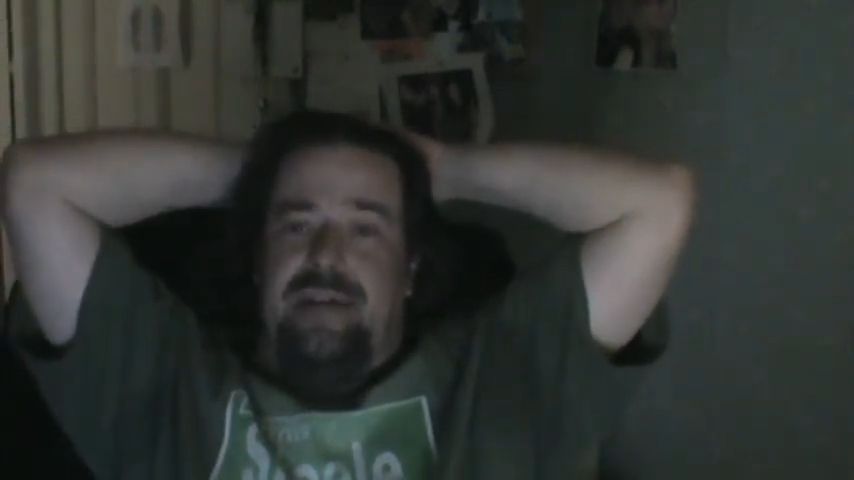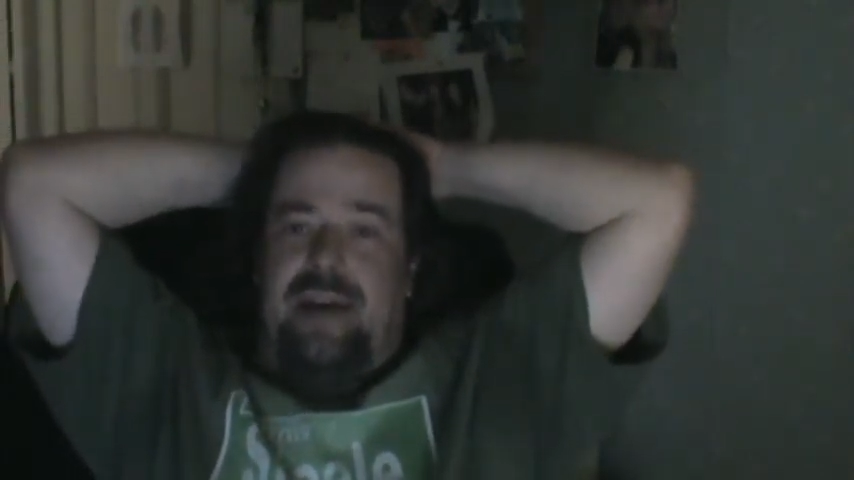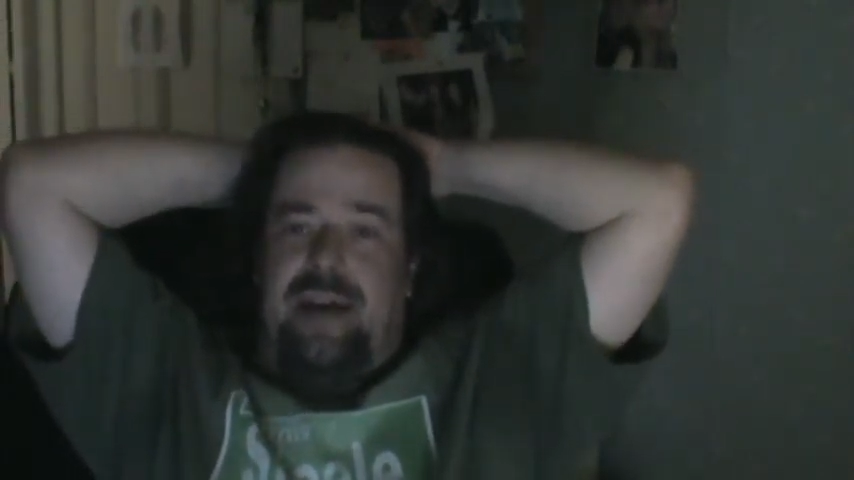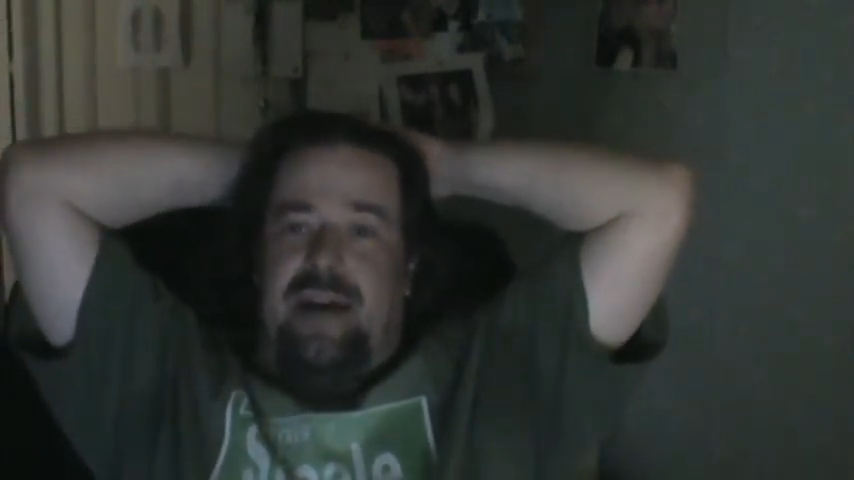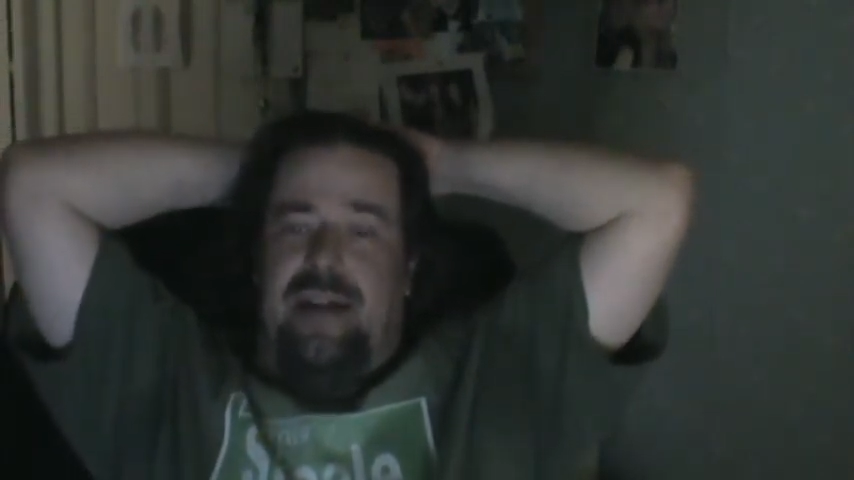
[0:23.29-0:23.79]

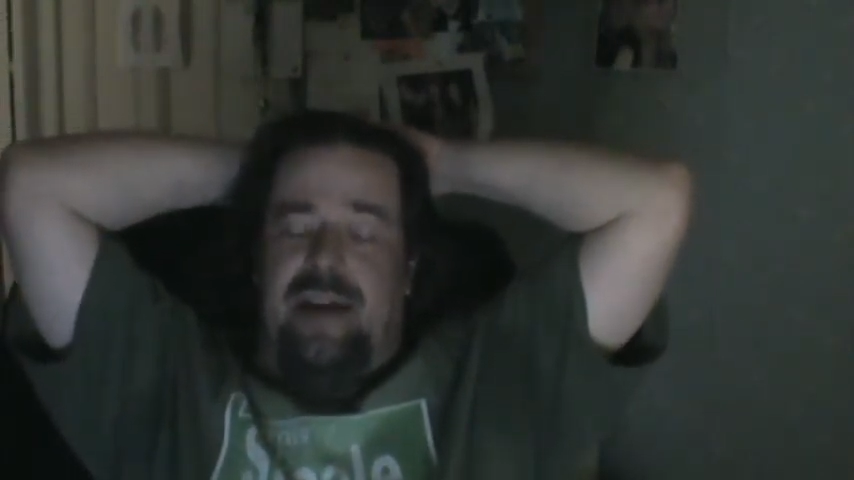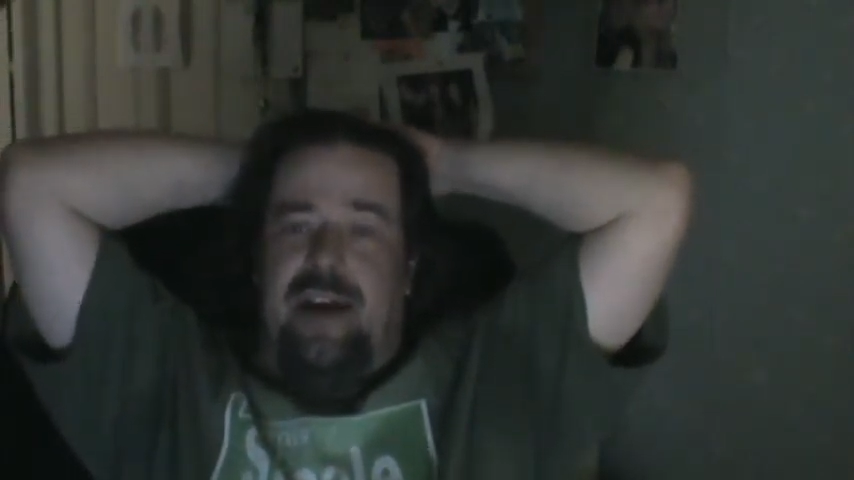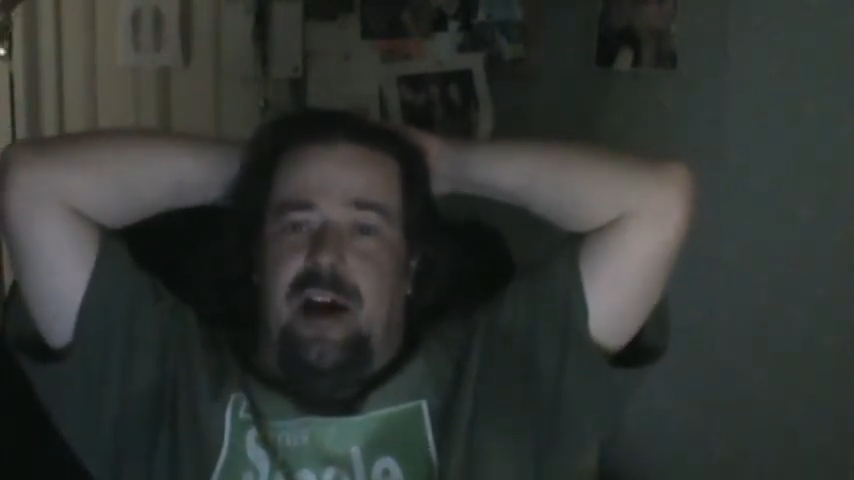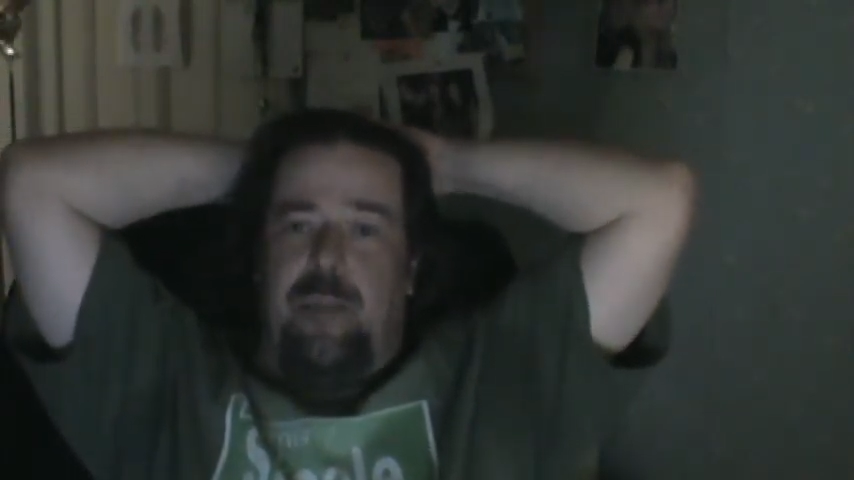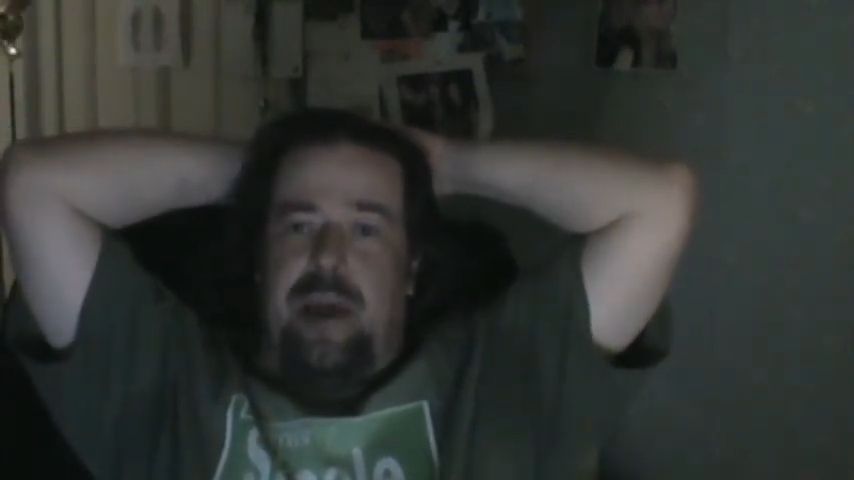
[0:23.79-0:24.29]
And I
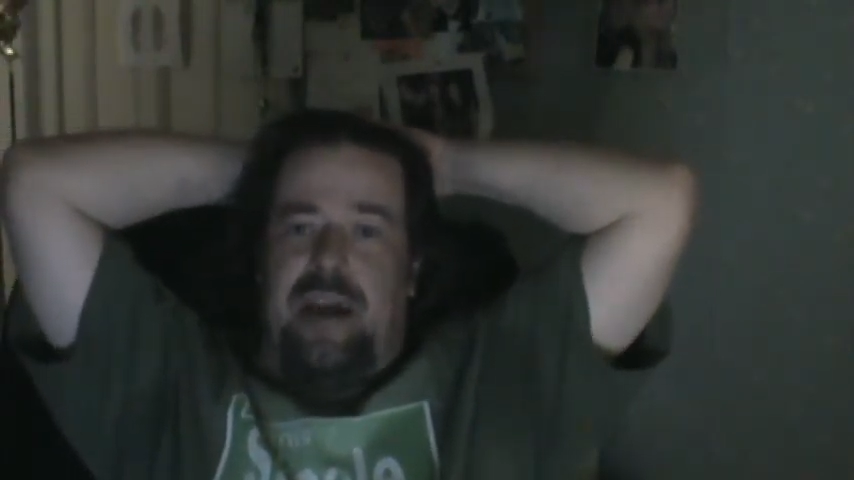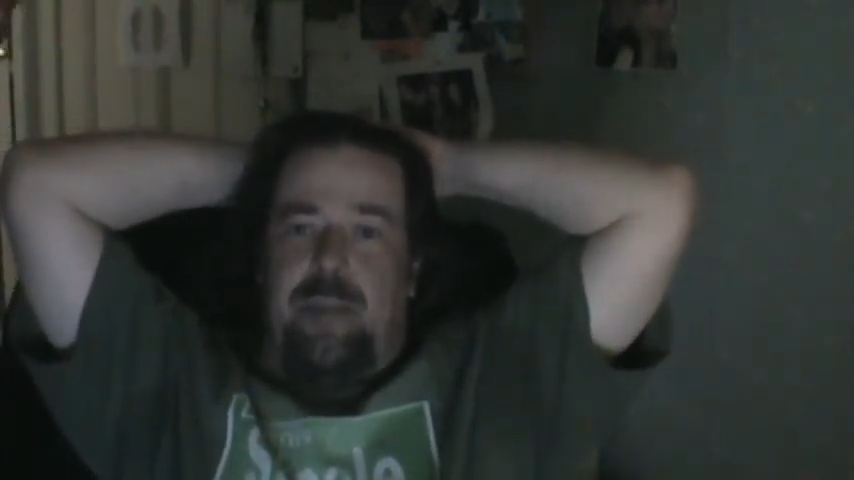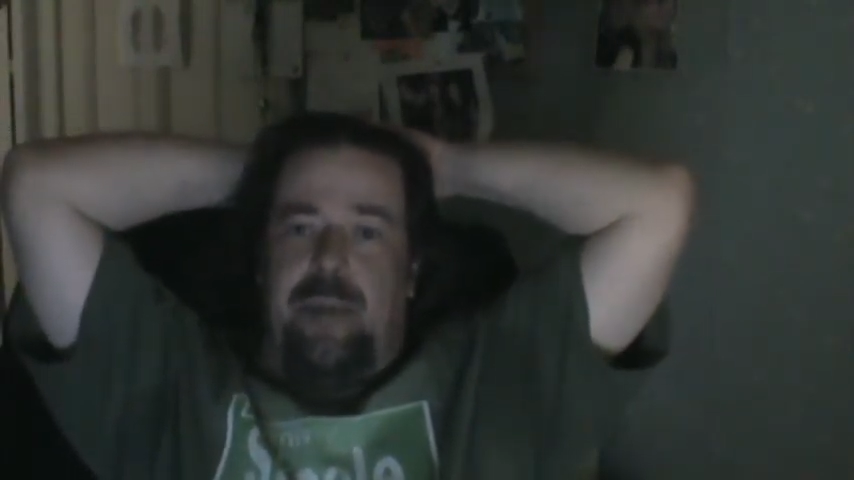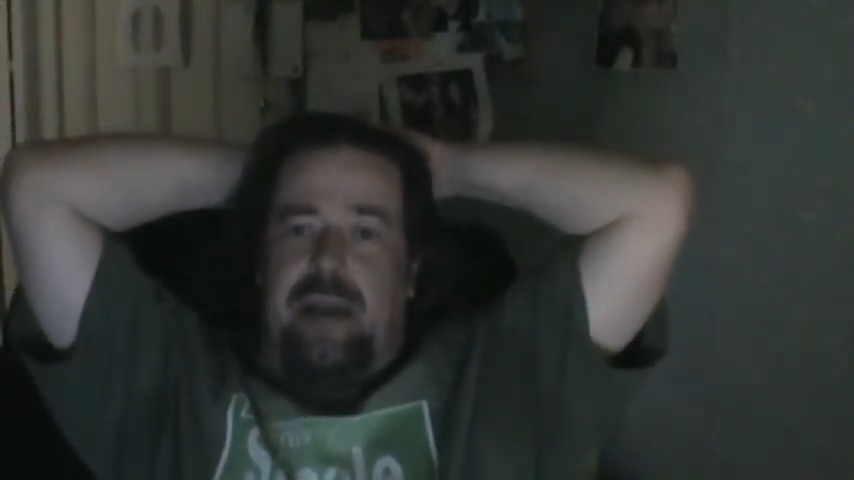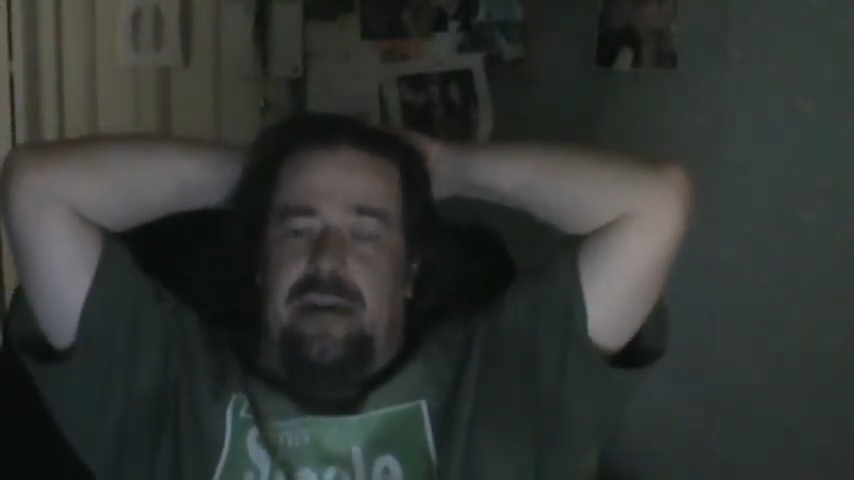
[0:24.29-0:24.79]
think I'll make a
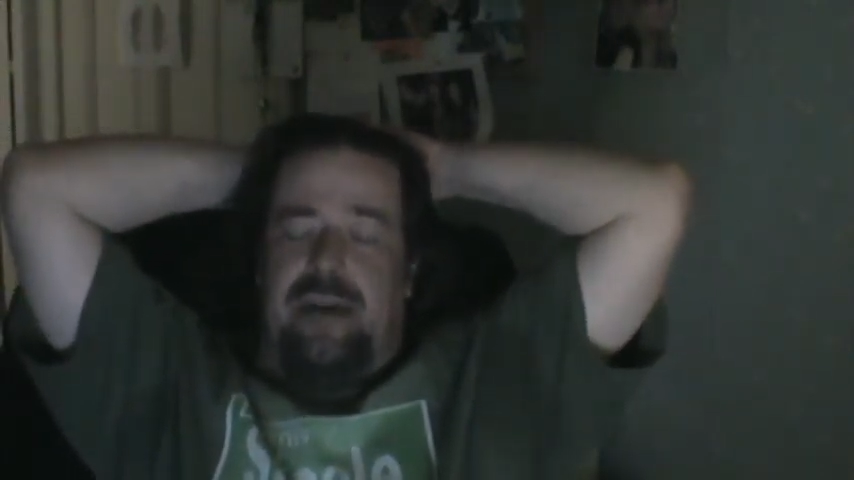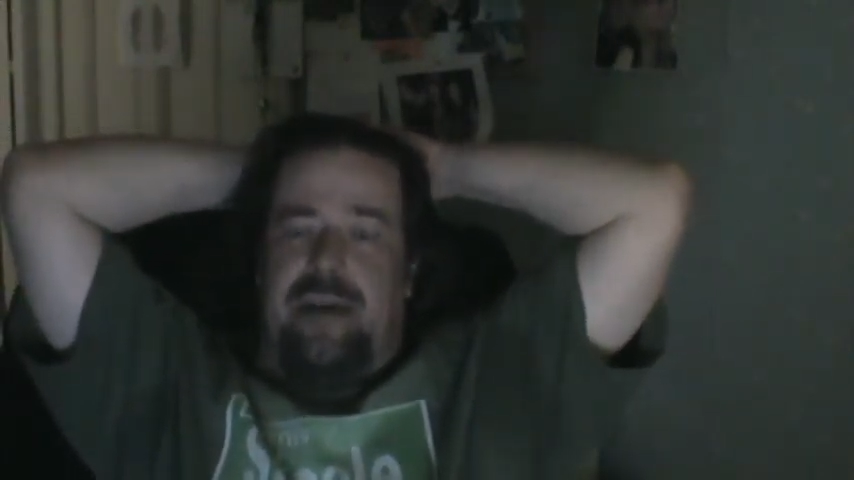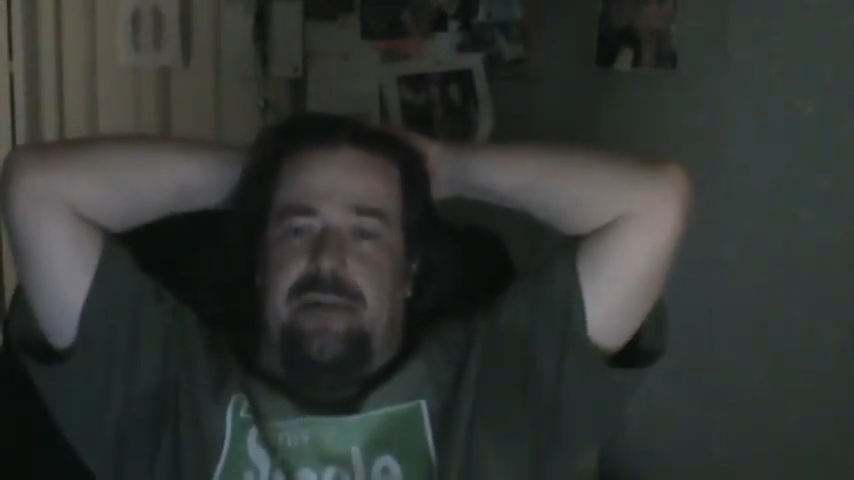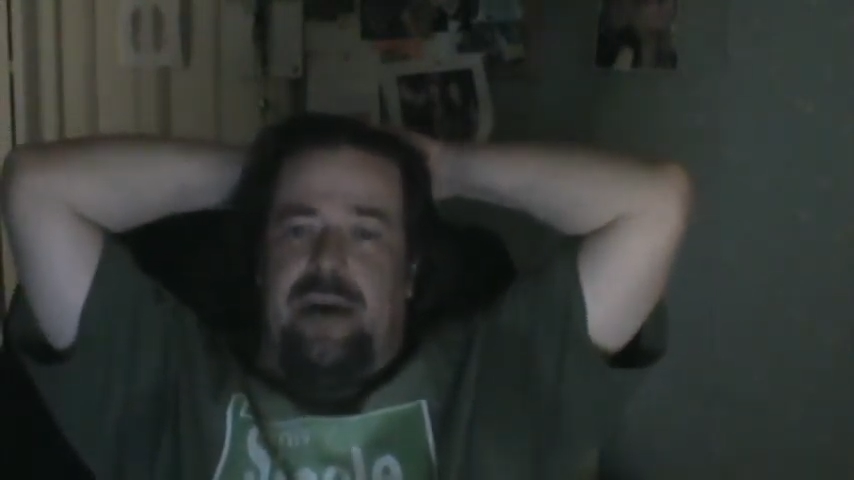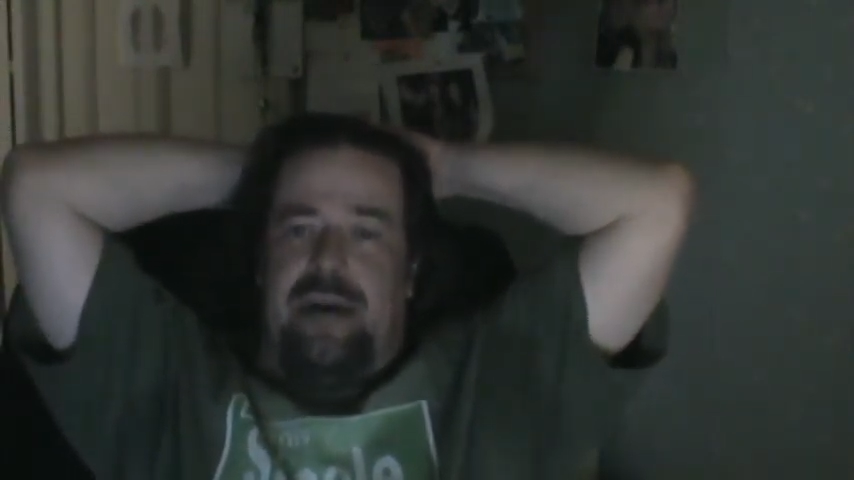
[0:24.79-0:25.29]
meta
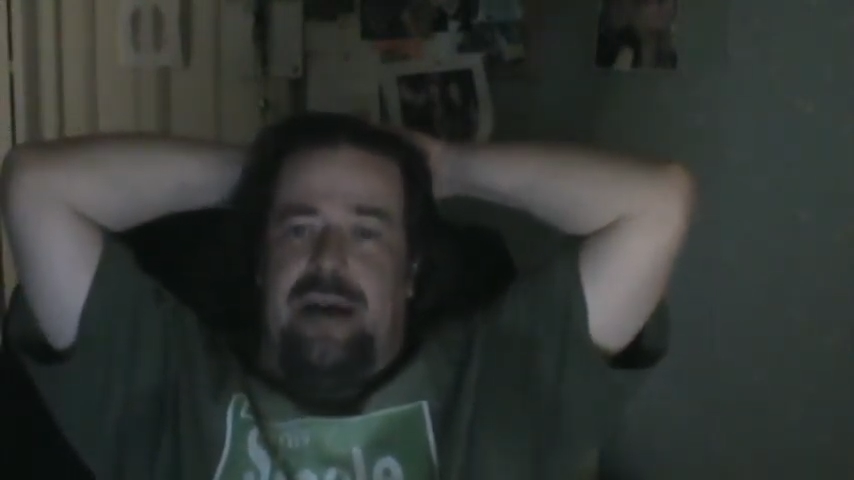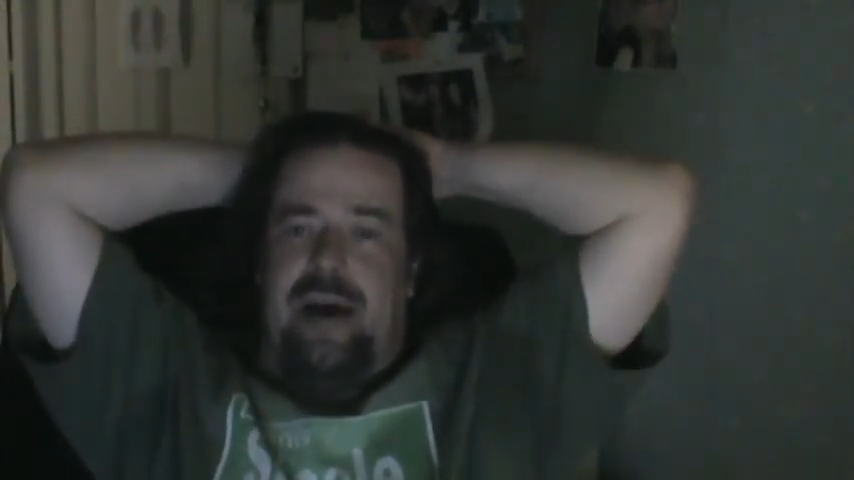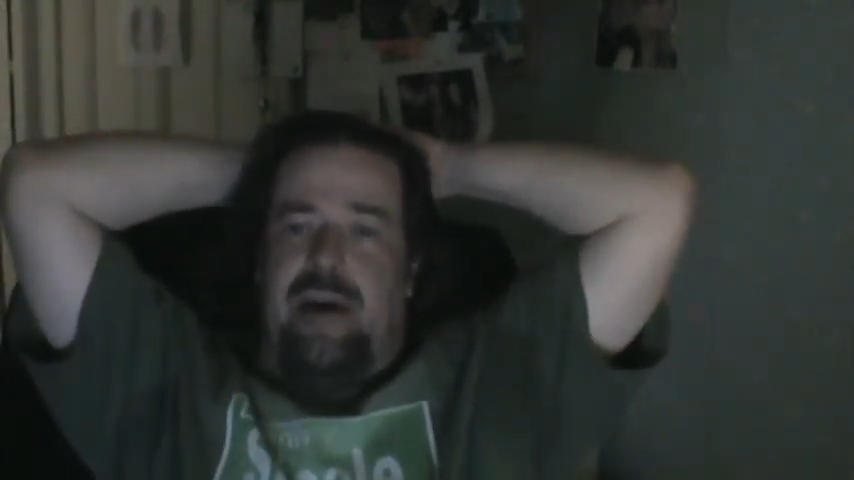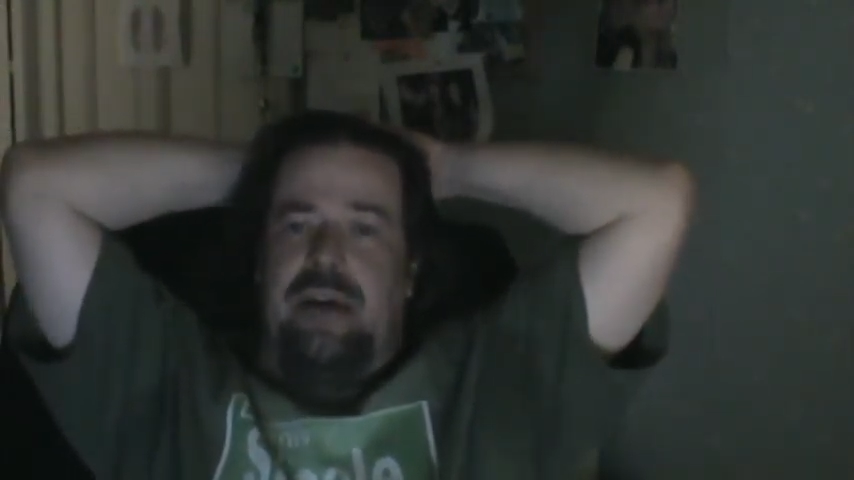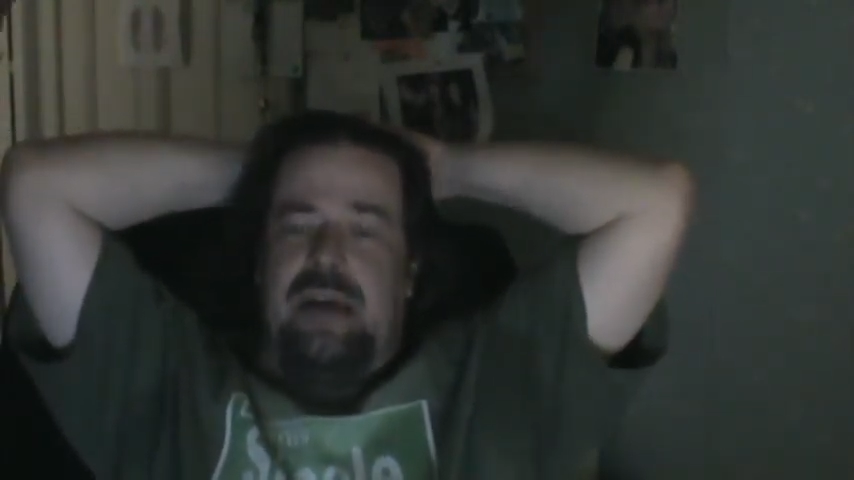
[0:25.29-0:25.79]
link right
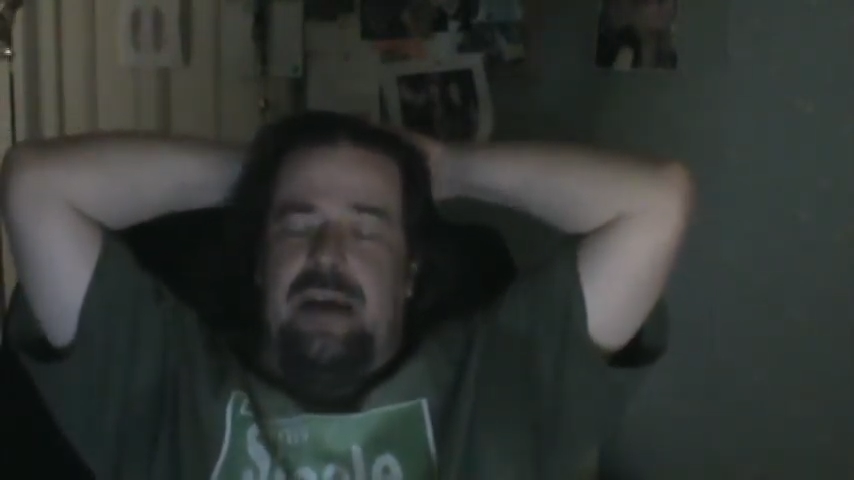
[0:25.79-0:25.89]
now.